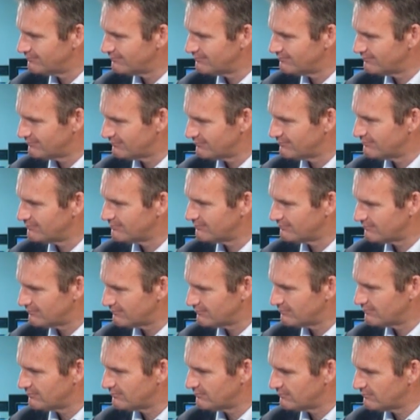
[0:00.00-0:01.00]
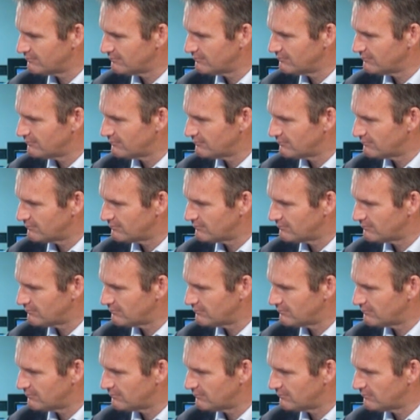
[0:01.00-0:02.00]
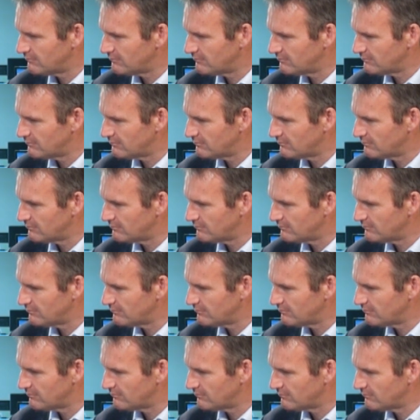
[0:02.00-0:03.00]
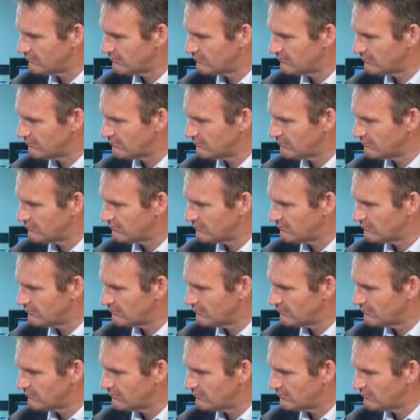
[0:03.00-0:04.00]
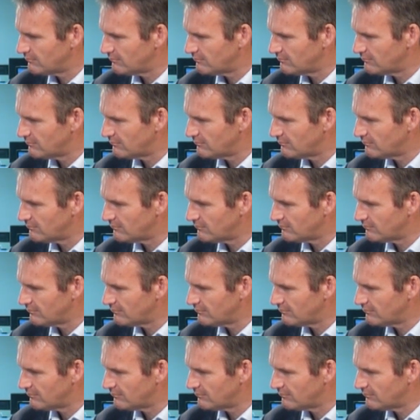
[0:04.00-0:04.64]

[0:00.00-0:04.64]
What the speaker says: This person isn't speaking.